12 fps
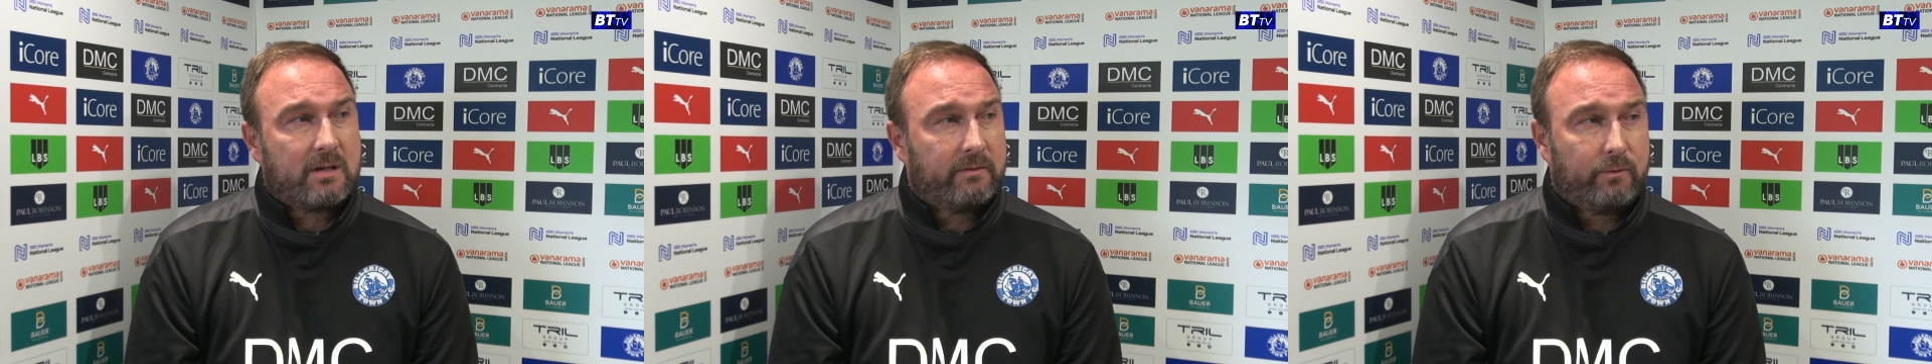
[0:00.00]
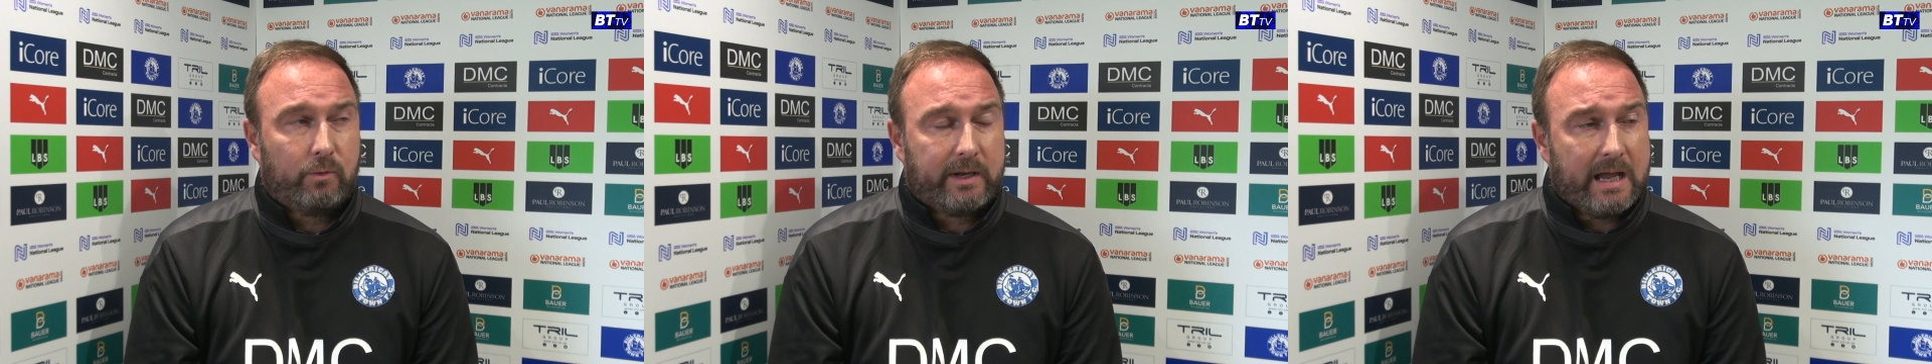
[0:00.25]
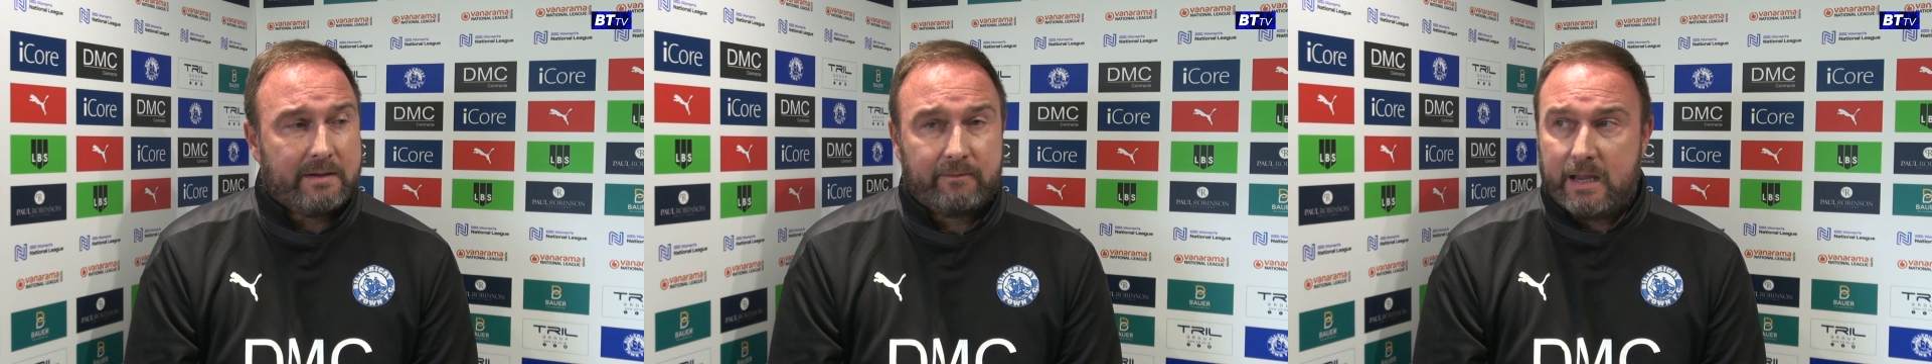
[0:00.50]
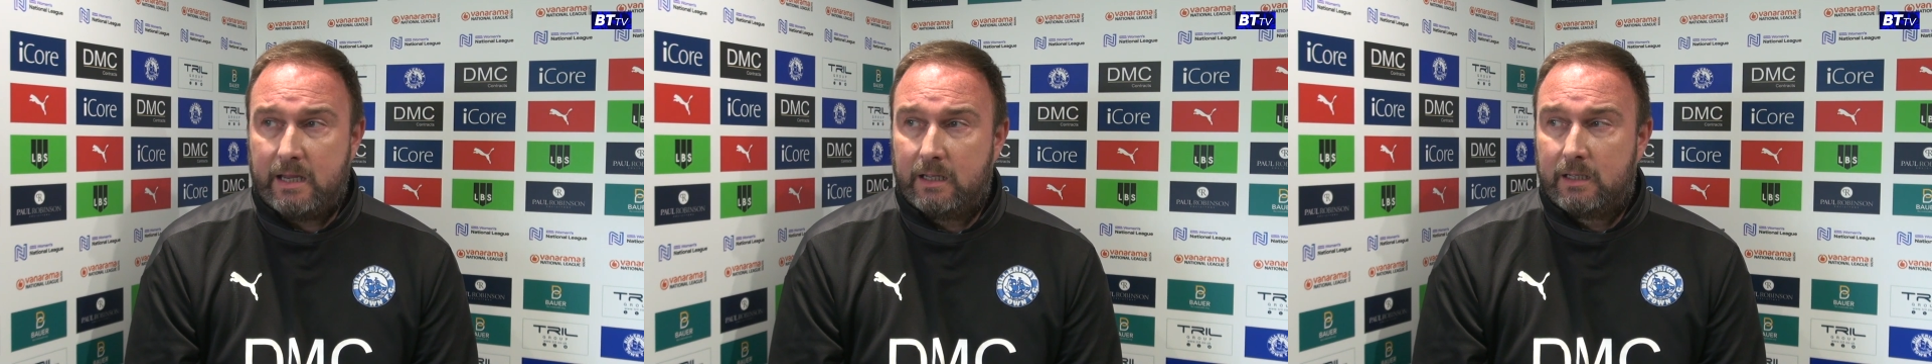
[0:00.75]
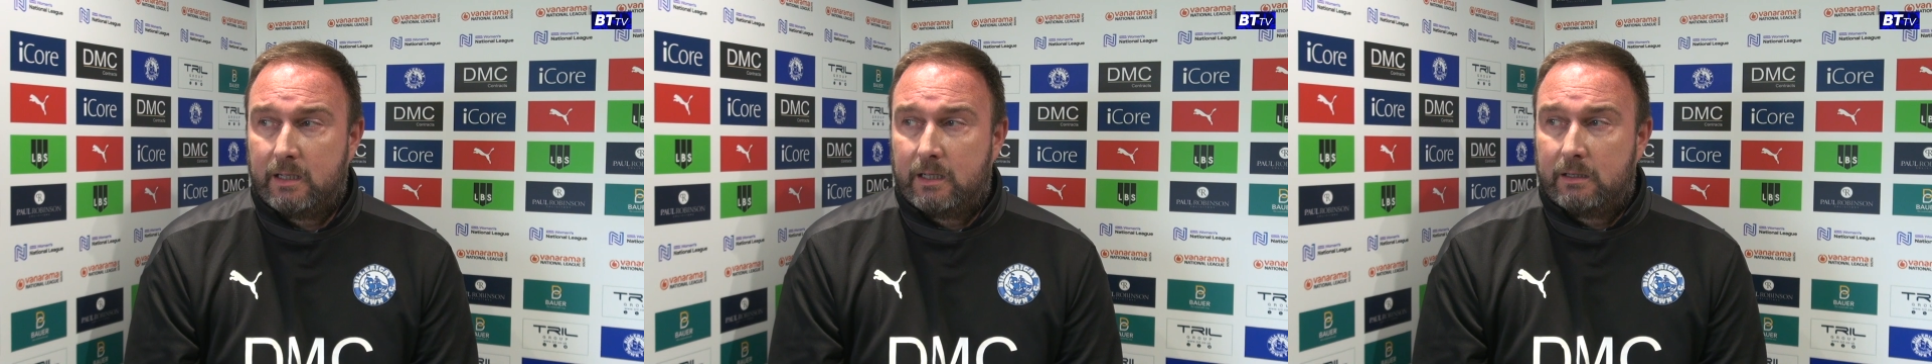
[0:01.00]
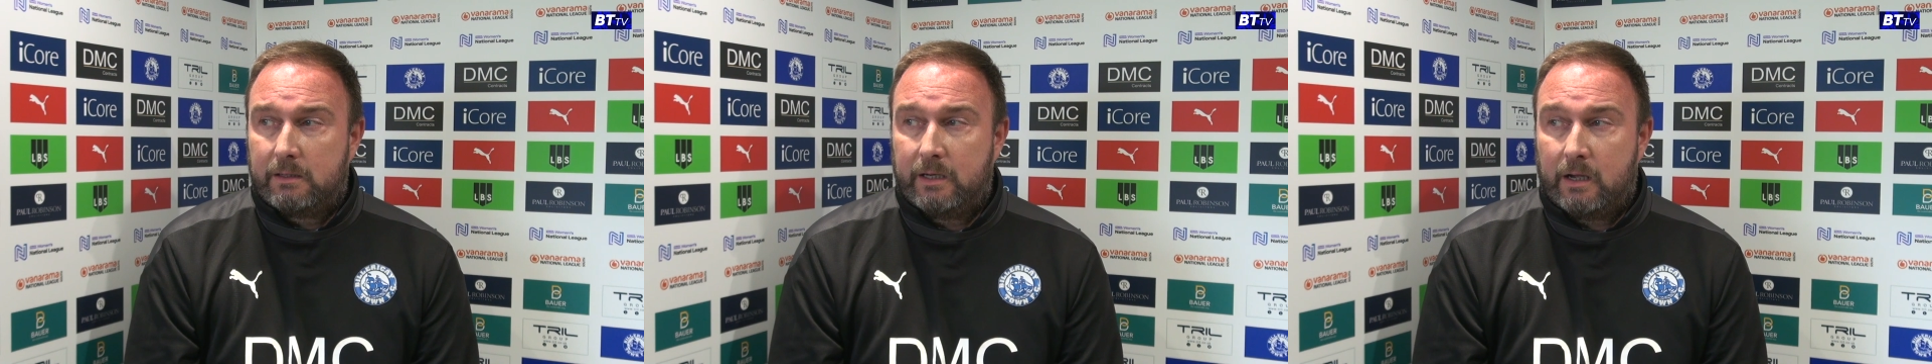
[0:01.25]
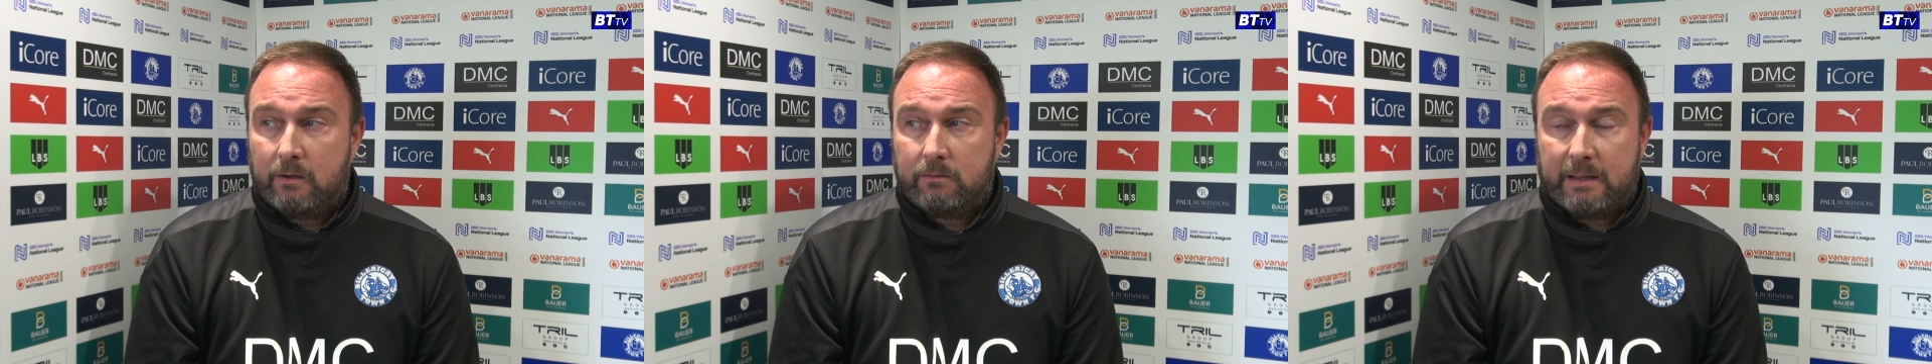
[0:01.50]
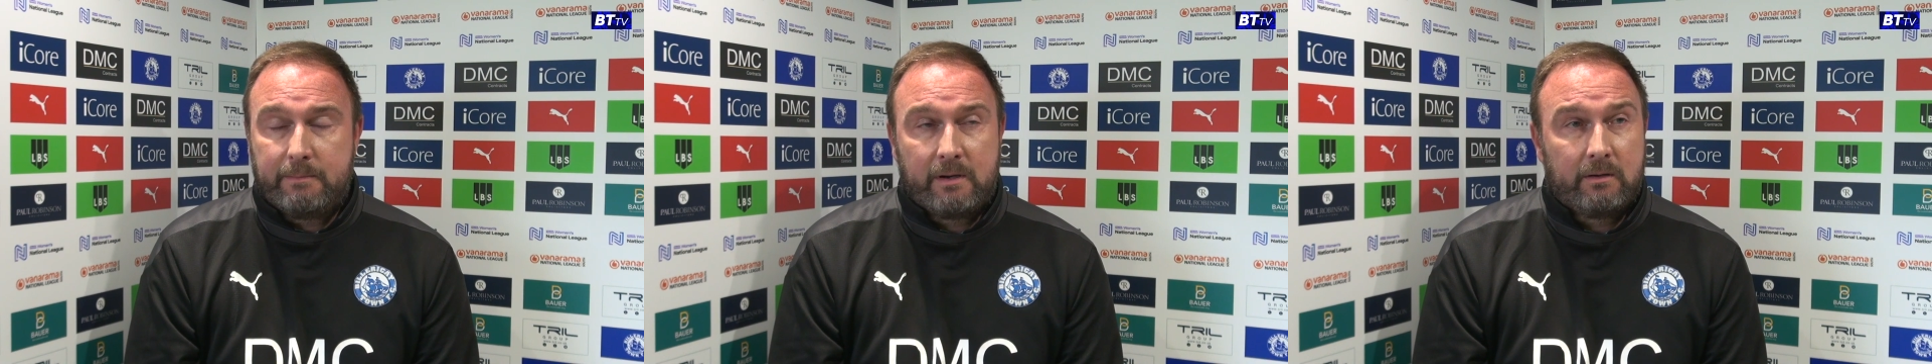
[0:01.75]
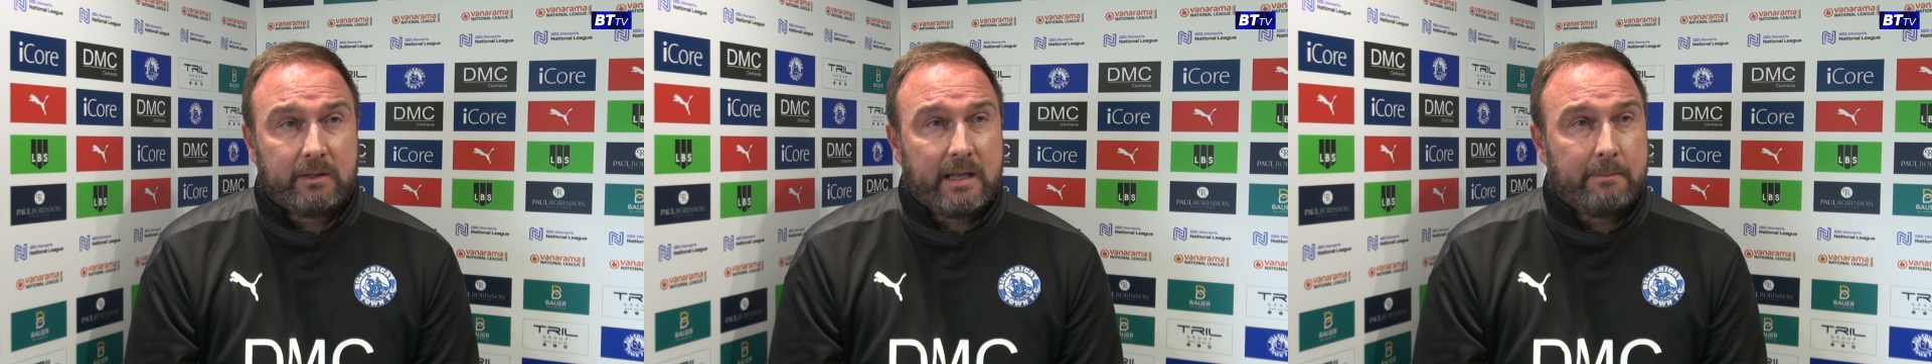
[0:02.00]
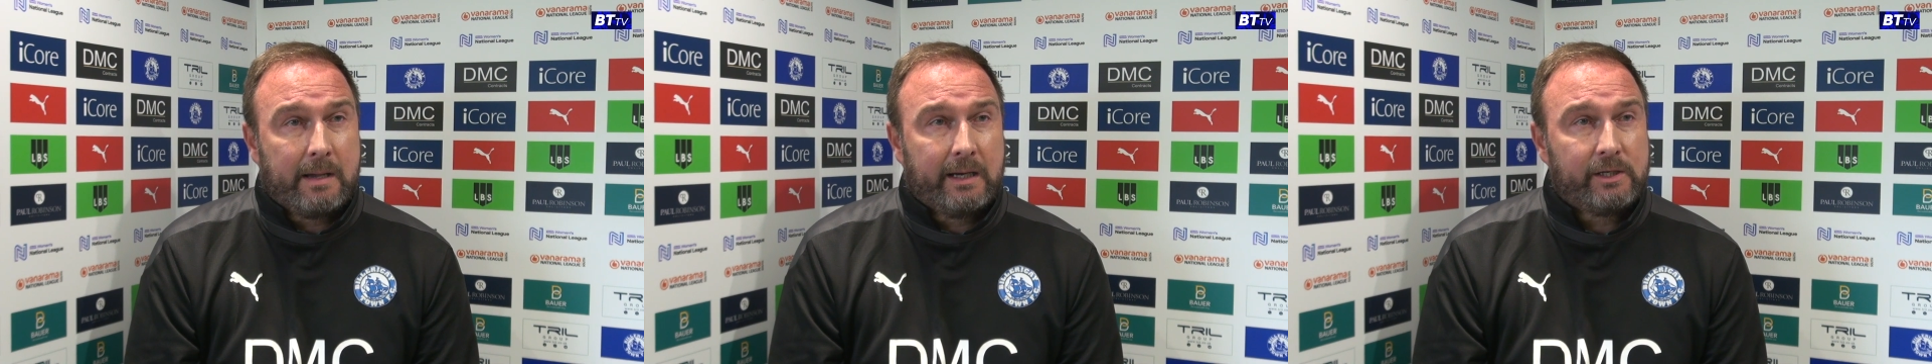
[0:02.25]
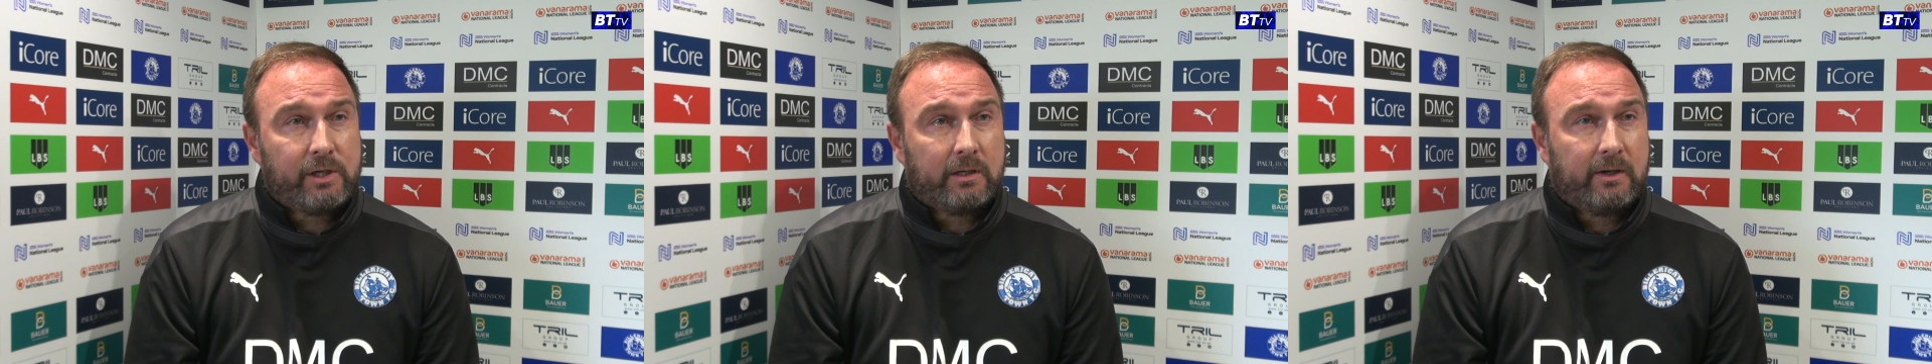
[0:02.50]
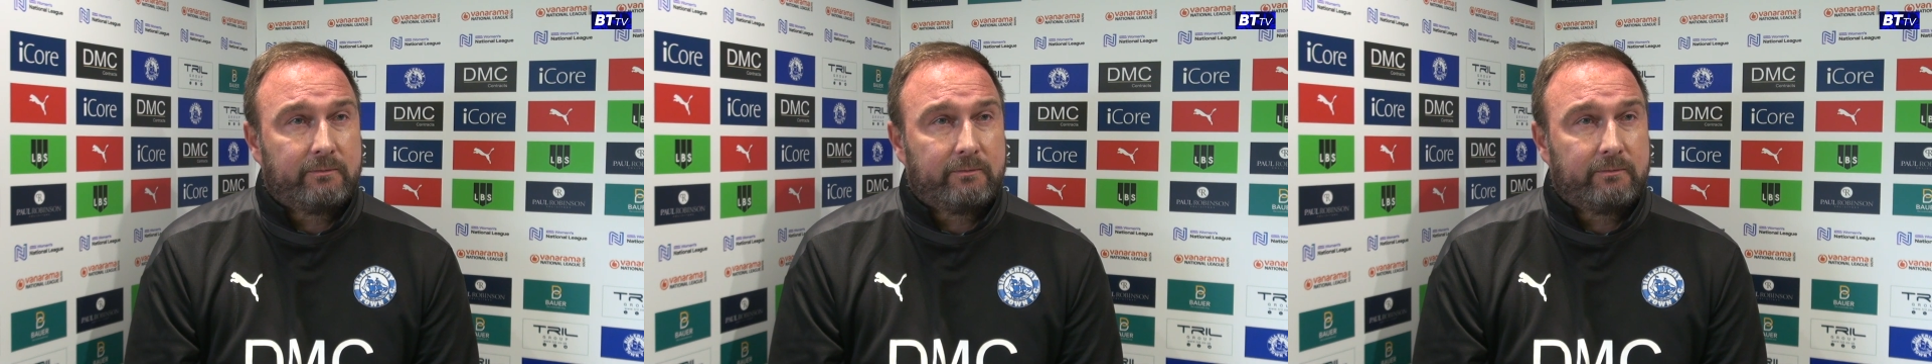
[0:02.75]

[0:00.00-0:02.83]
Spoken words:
I thought Canvey, you know, they mirrored their manager.